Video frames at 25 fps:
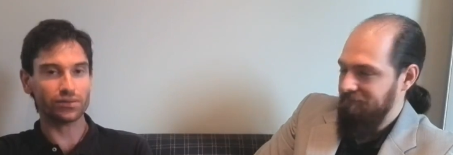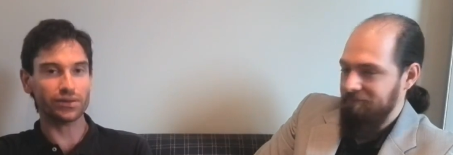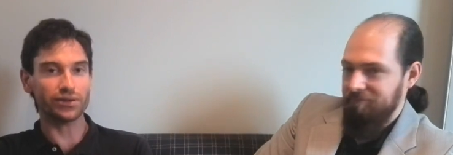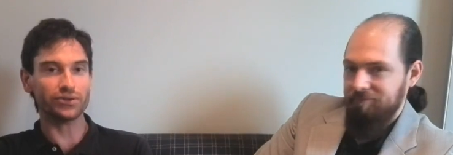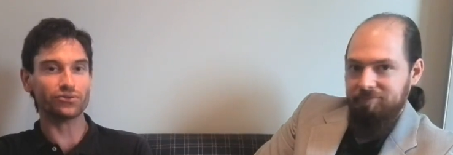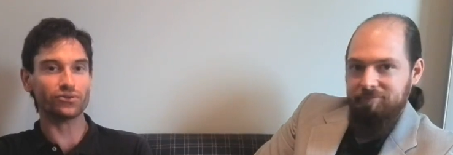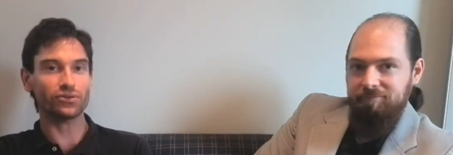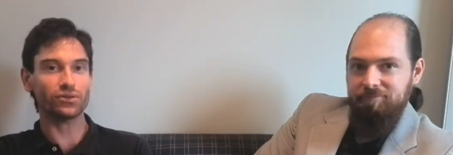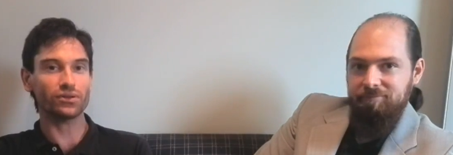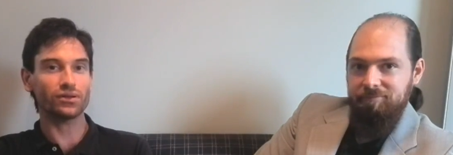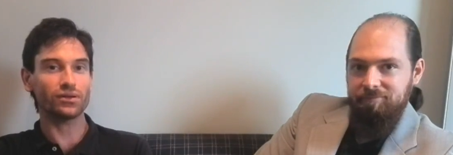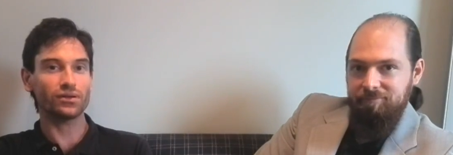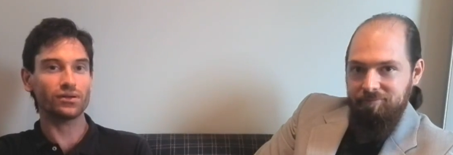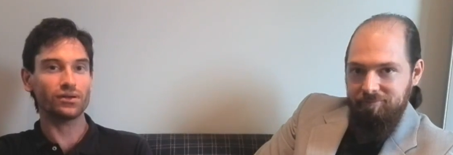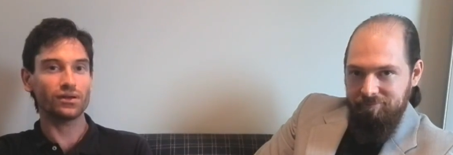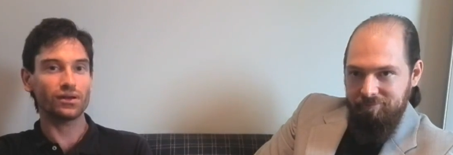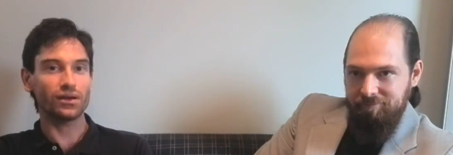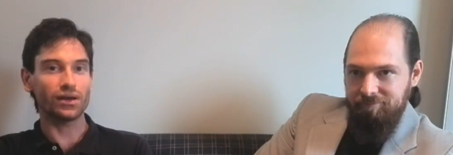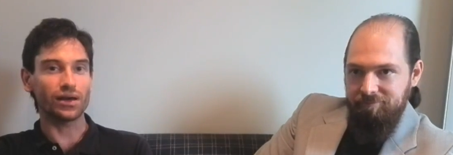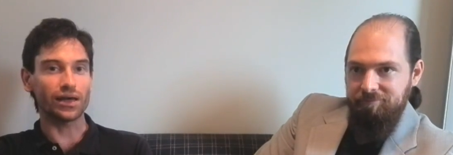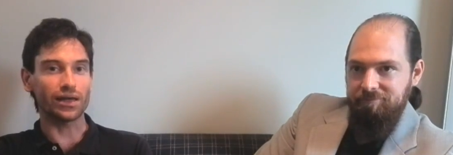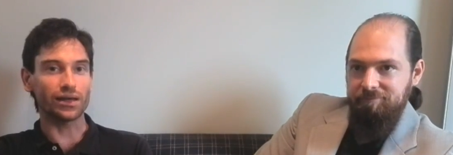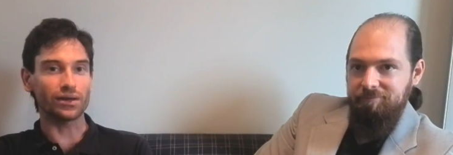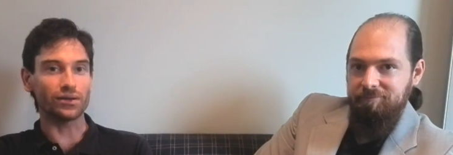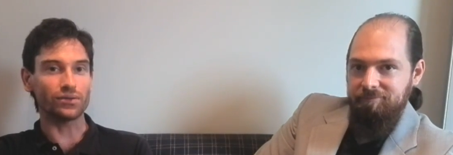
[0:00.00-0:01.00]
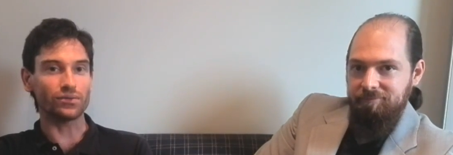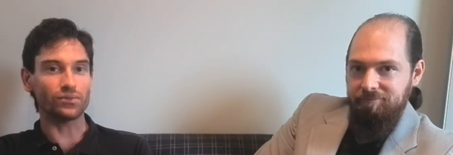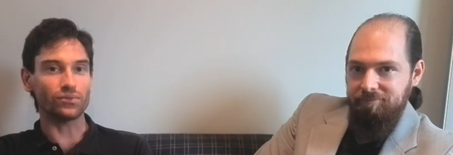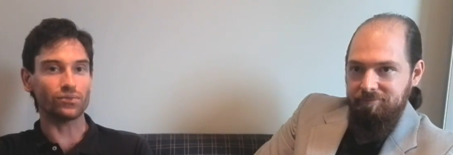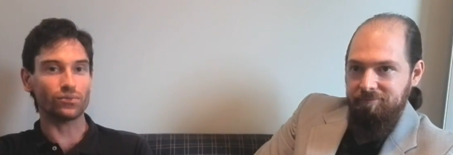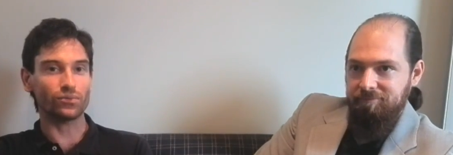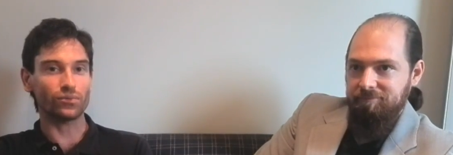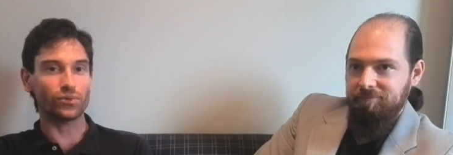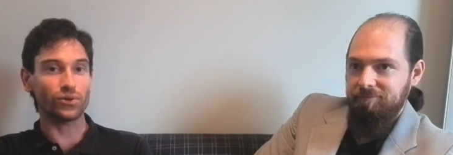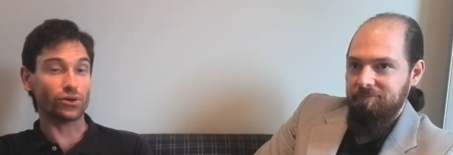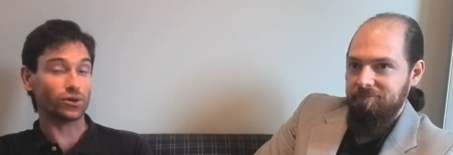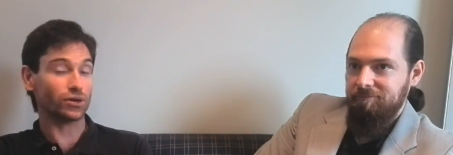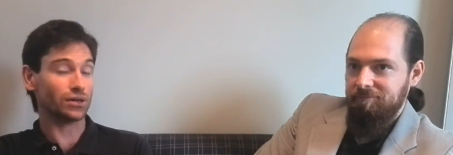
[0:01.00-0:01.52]
Speaker 1: cathedral. And
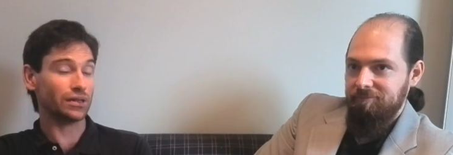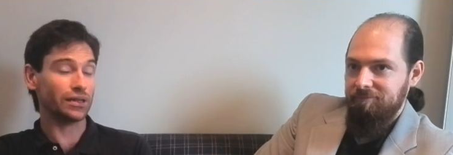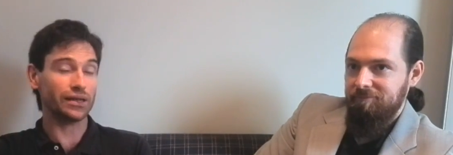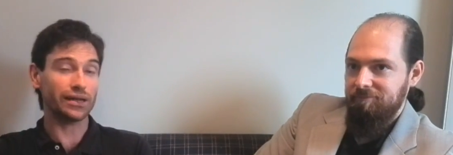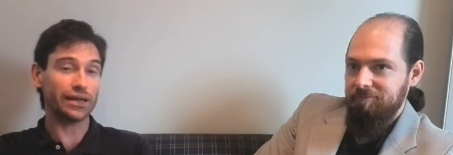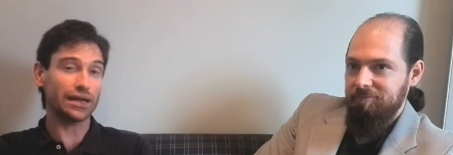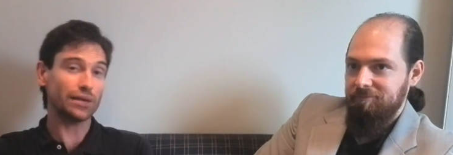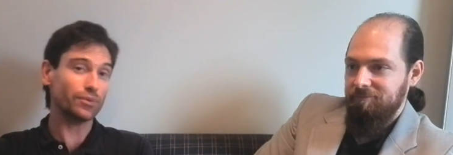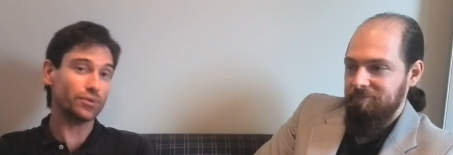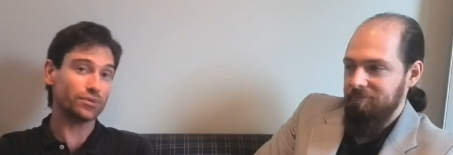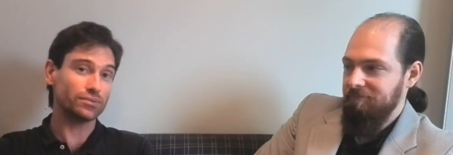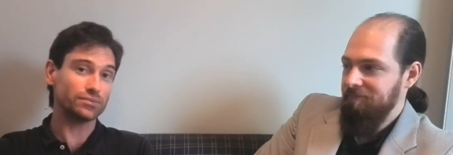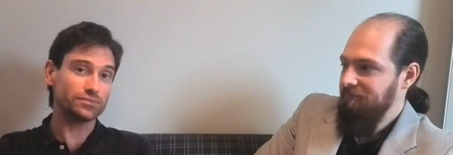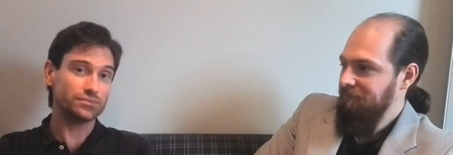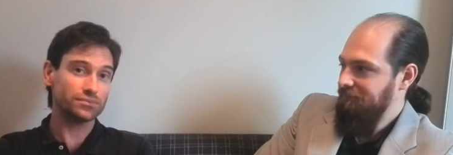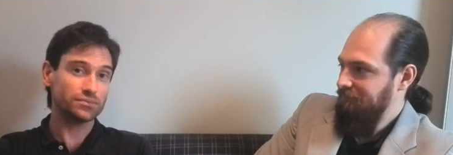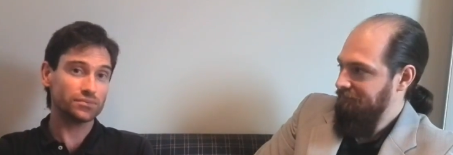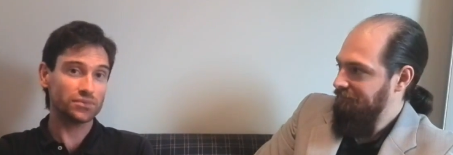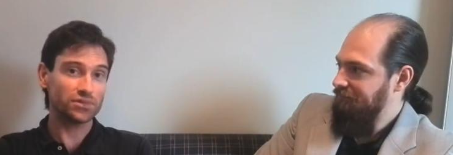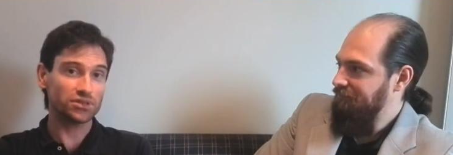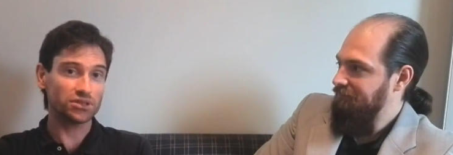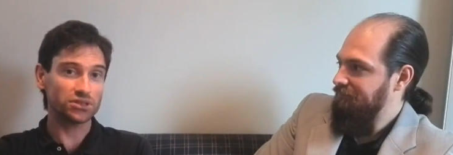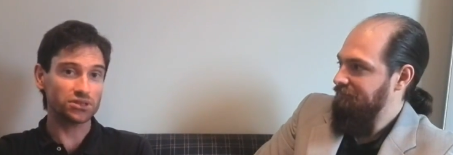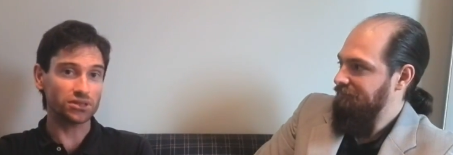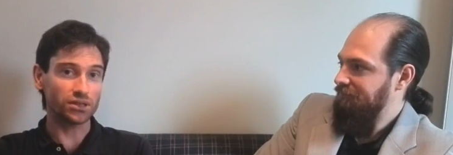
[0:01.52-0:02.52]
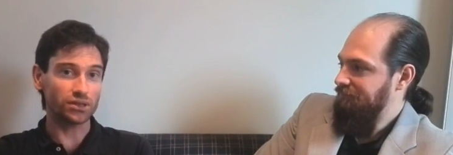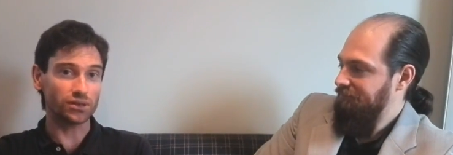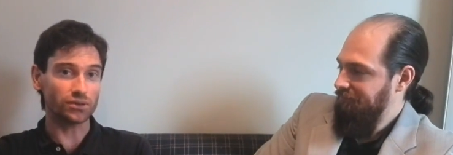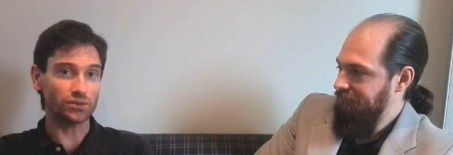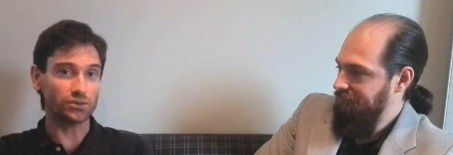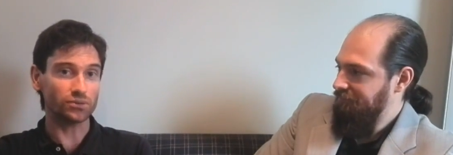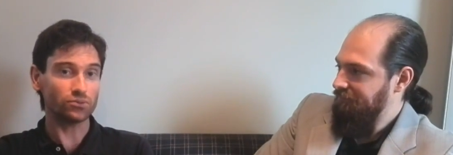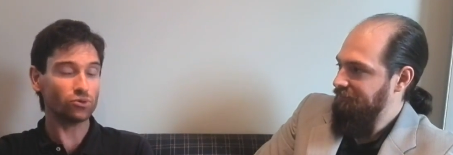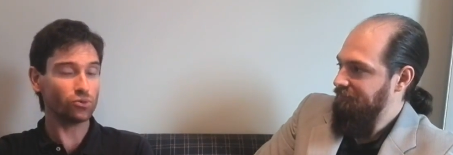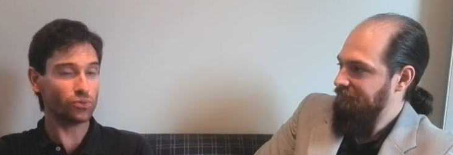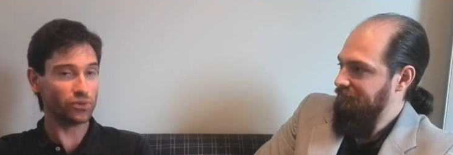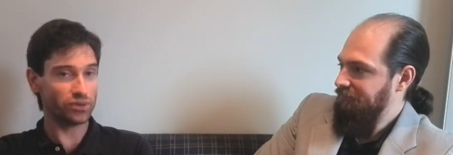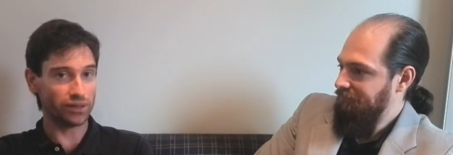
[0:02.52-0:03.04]
we're not going to let it happen. So
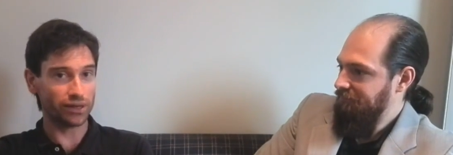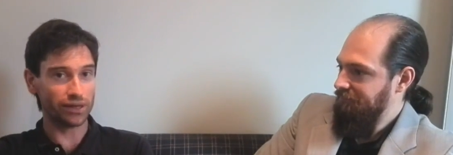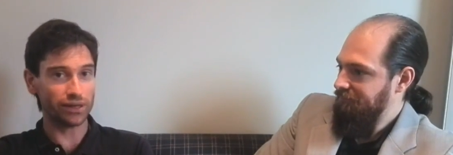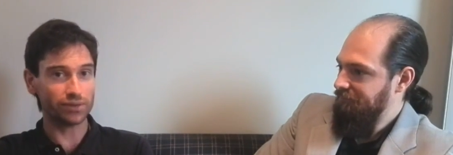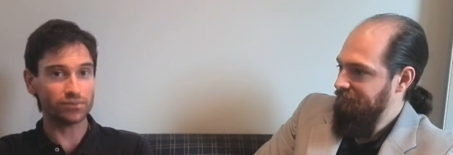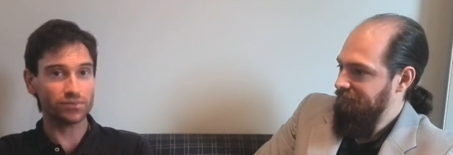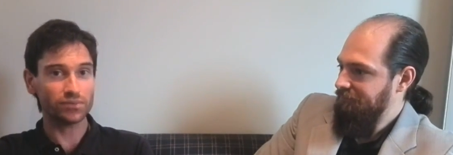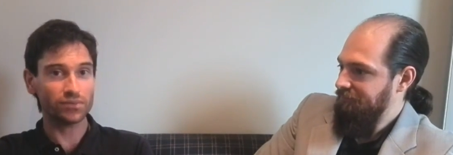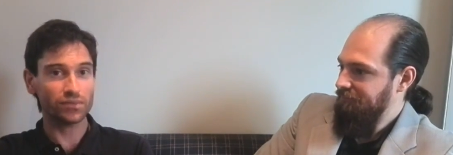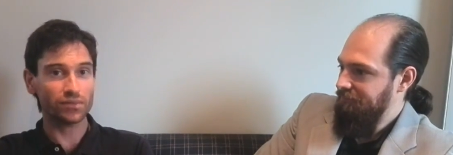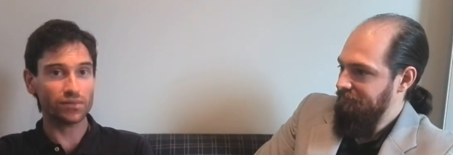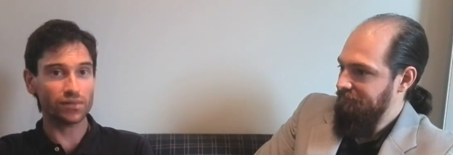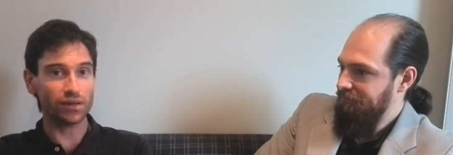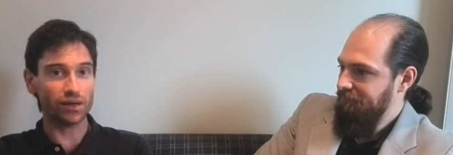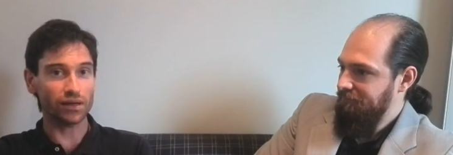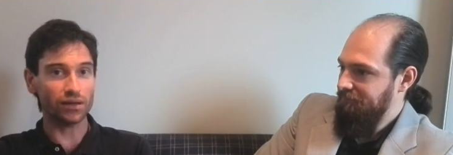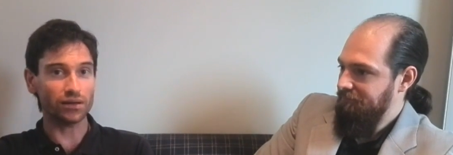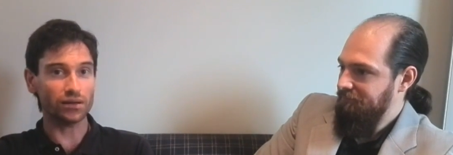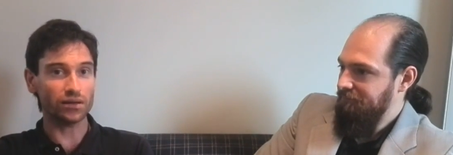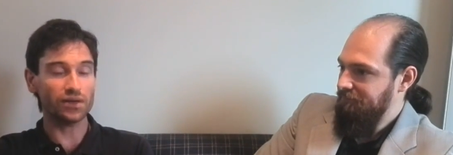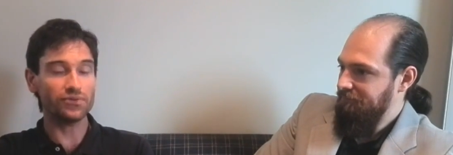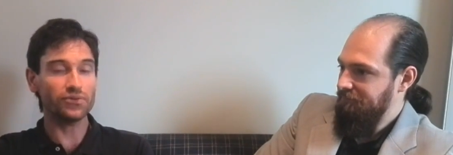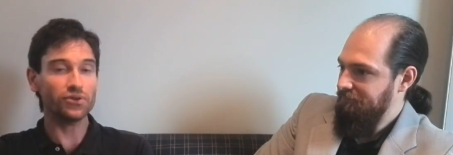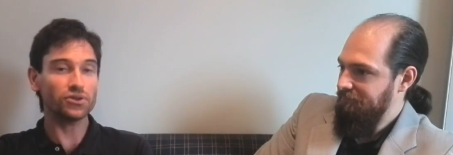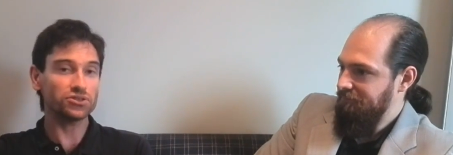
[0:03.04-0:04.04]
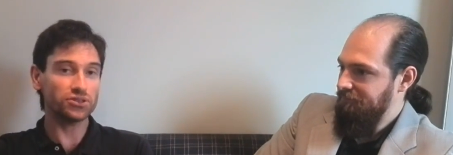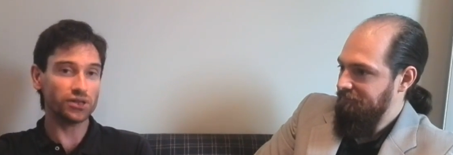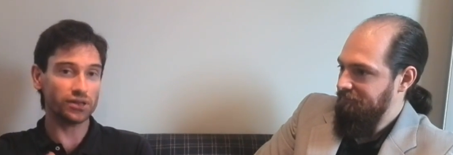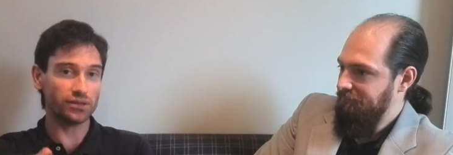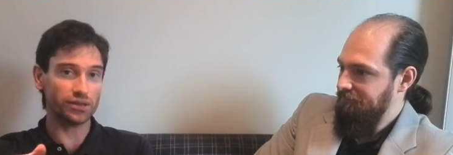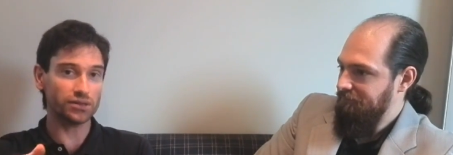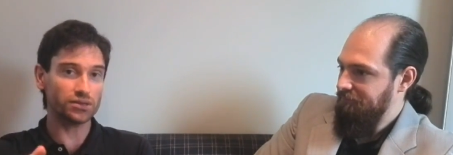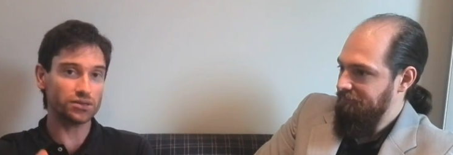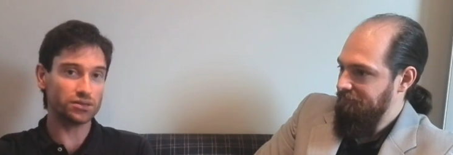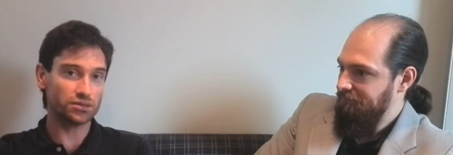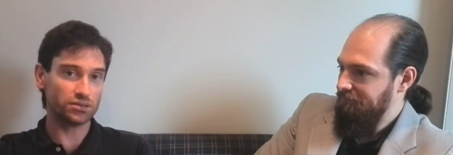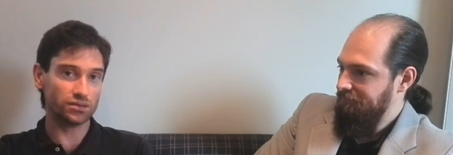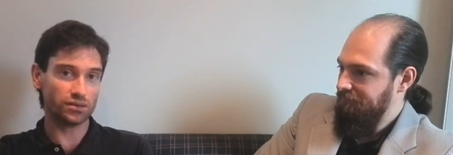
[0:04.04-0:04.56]
we'll be there. And if you see
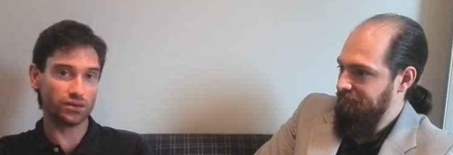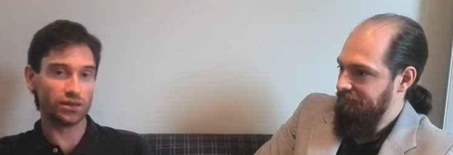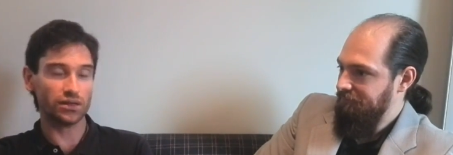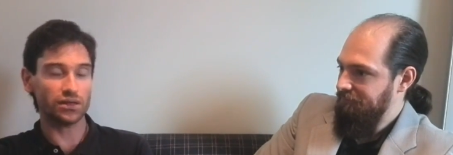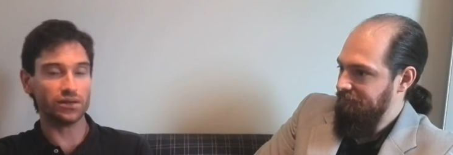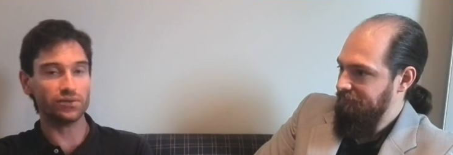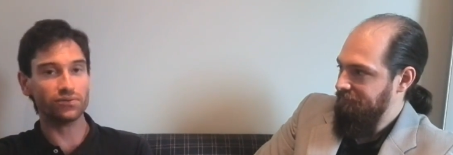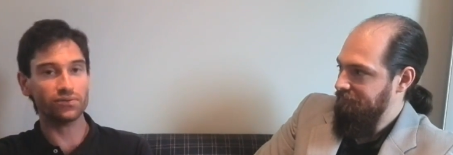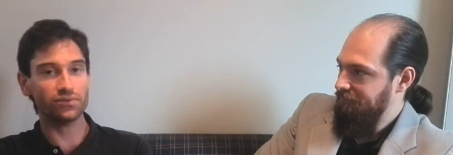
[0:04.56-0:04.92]
this, and